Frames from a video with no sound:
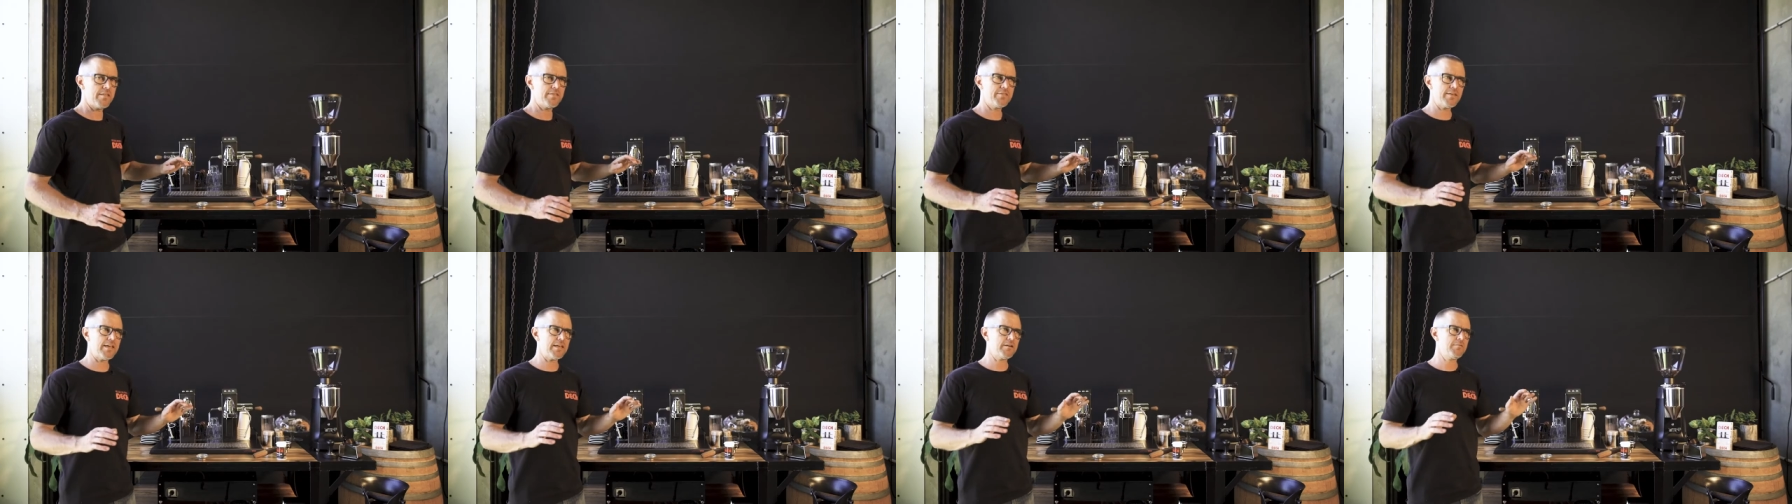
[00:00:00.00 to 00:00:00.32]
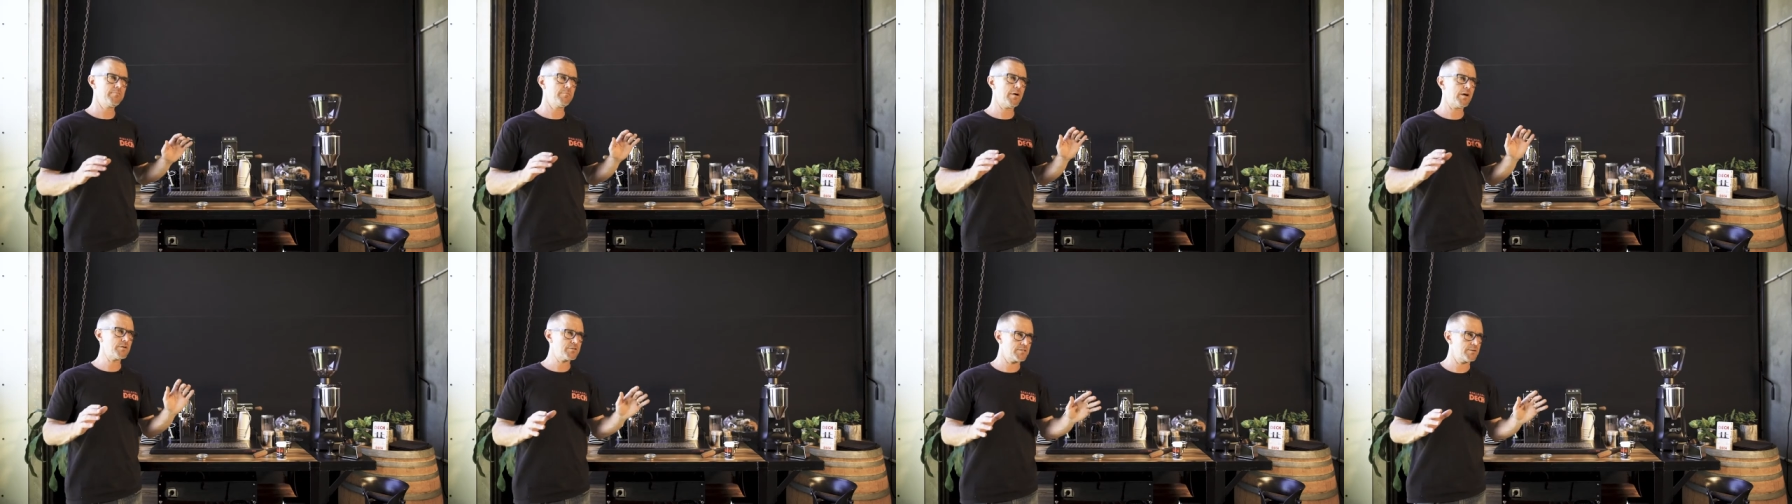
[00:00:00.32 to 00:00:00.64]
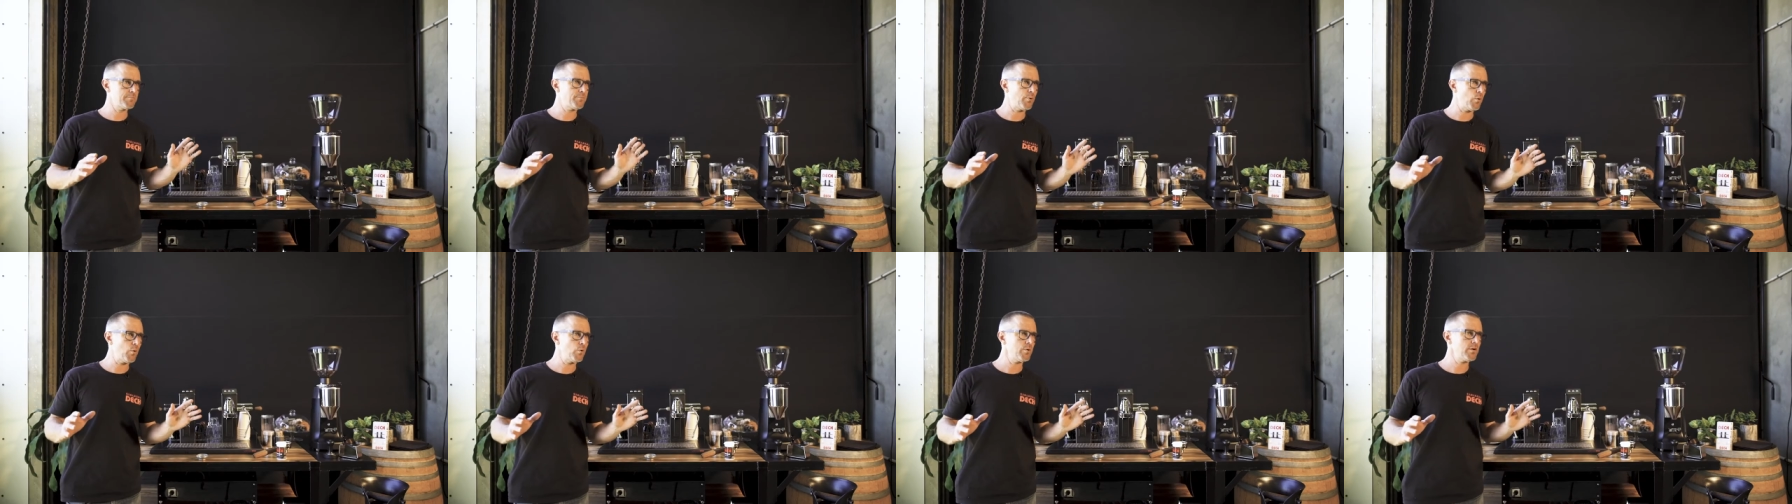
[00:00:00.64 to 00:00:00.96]
Then
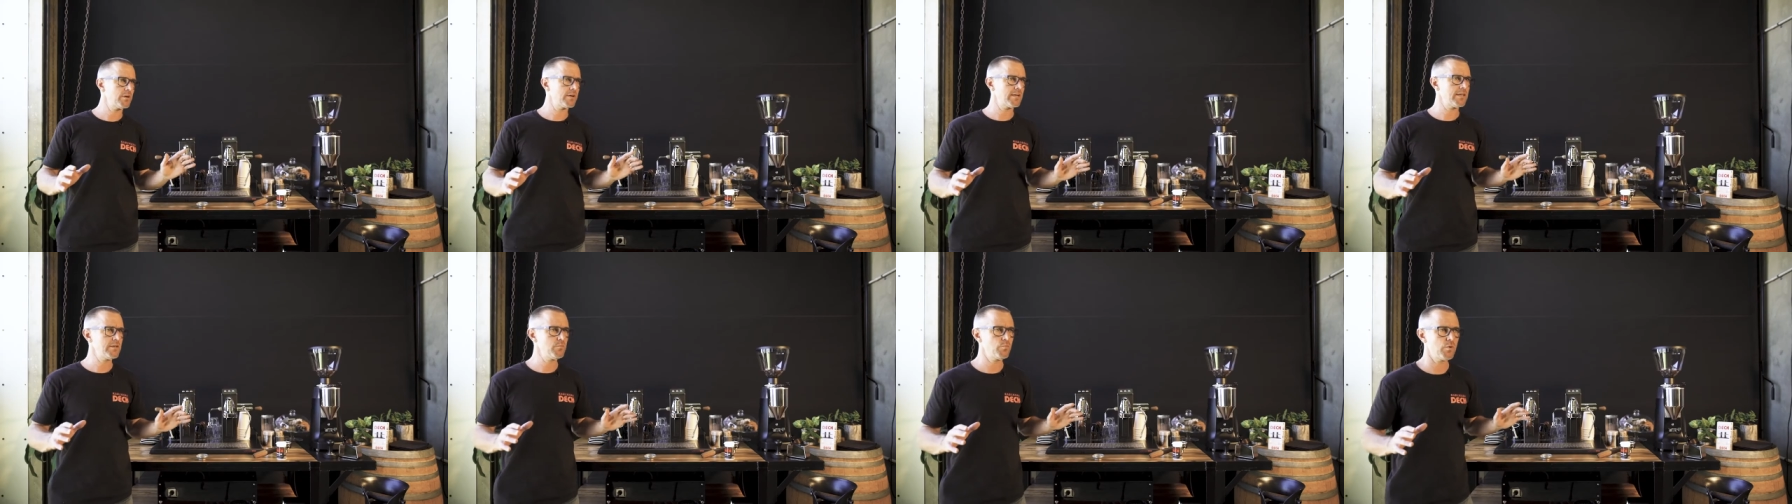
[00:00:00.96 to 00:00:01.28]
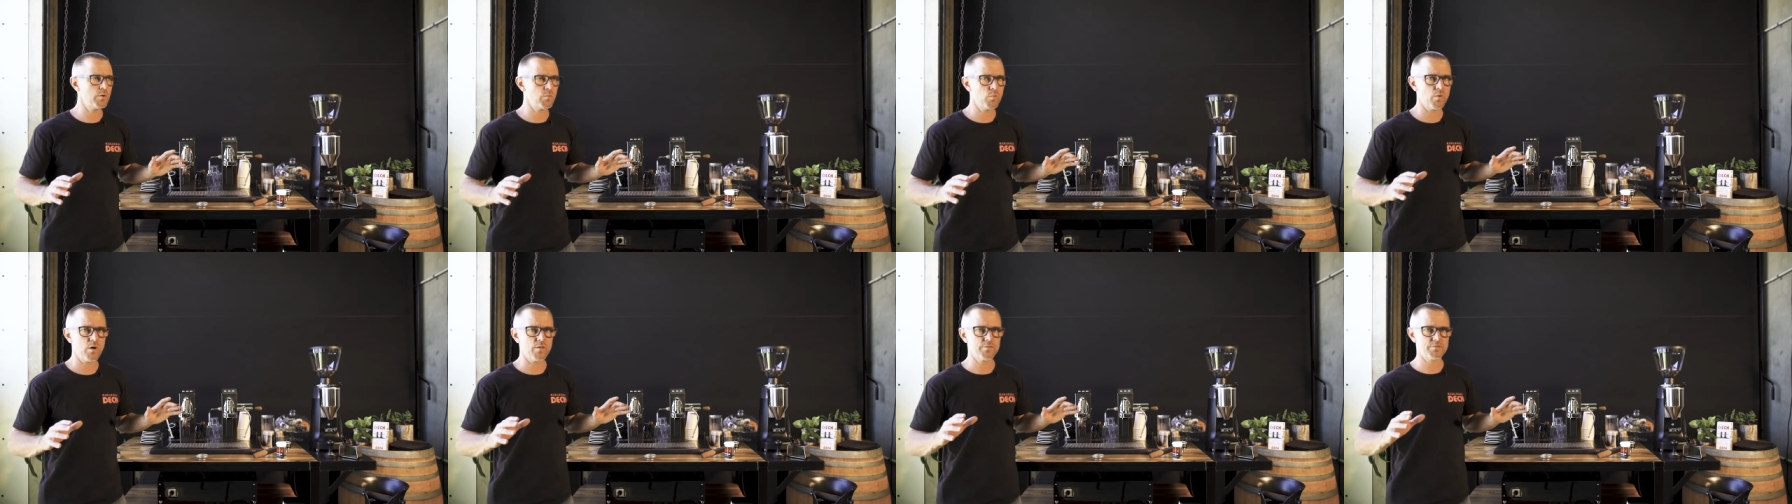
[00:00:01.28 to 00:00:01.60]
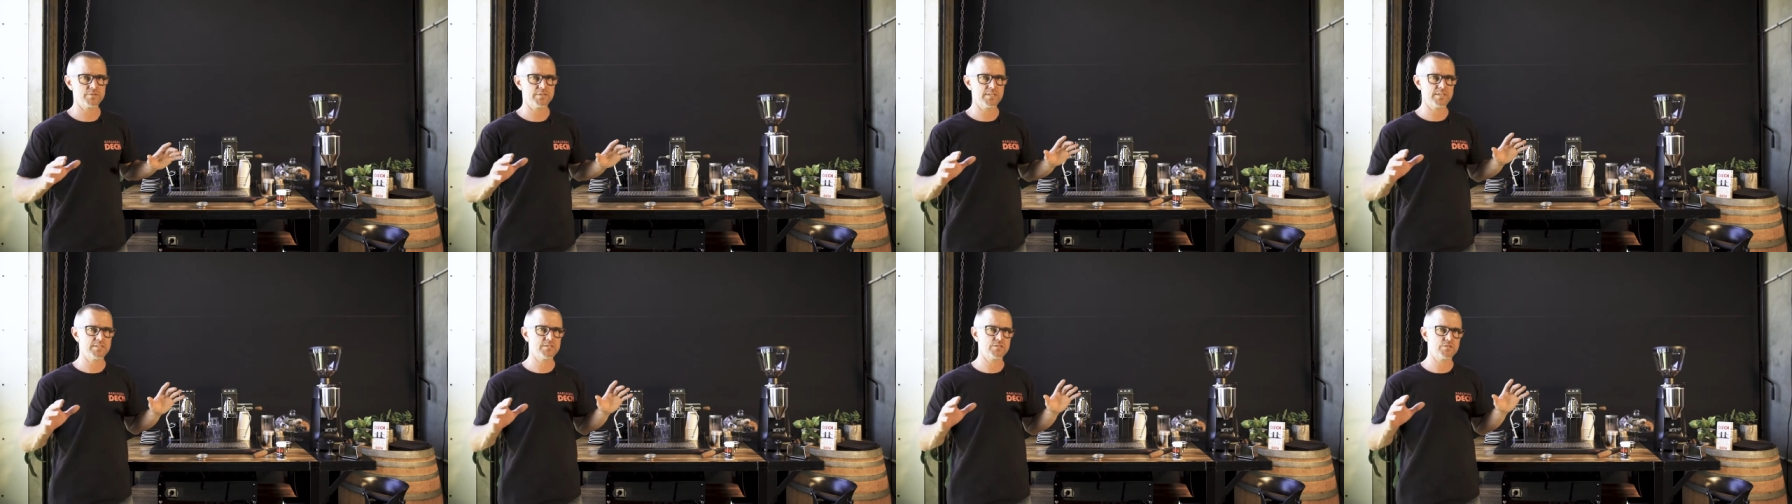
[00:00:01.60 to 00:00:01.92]
most importantly, we want
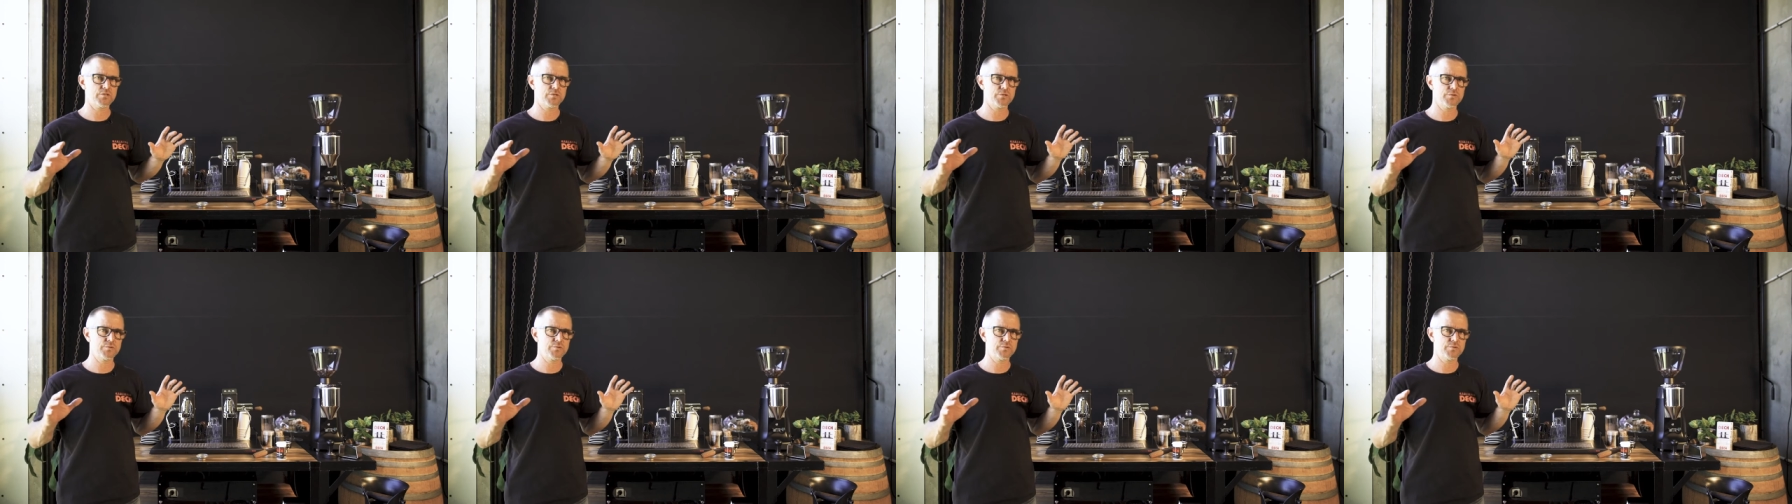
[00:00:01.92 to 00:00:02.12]
this